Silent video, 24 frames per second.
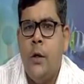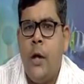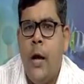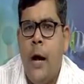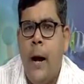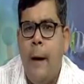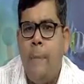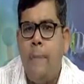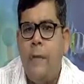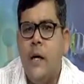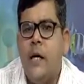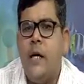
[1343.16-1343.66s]

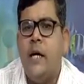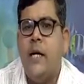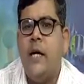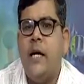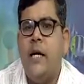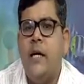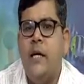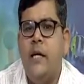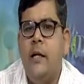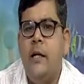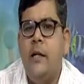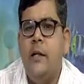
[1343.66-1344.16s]
after
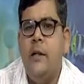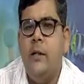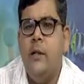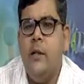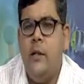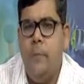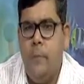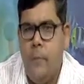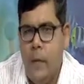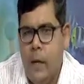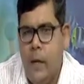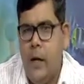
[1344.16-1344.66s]
taking
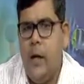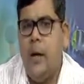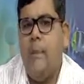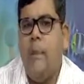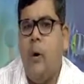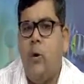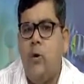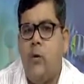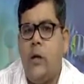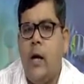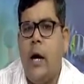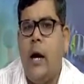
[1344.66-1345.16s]
the meher
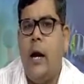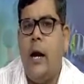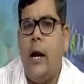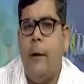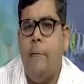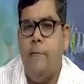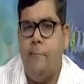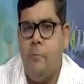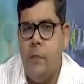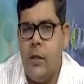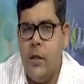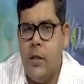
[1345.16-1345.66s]
amount or
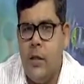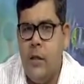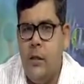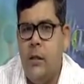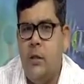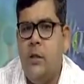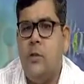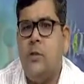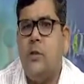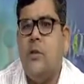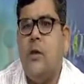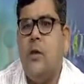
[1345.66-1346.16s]
after taking
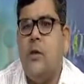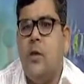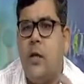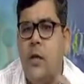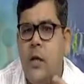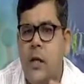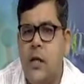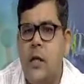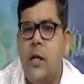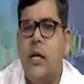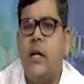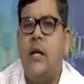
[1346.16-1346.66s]
the certain
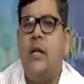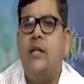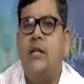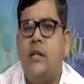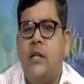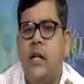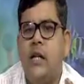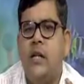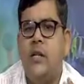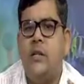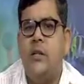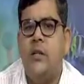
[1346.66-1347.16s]
other
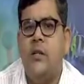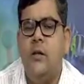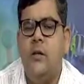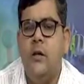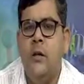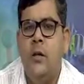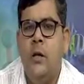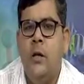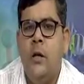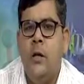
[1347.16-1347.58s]
consideration,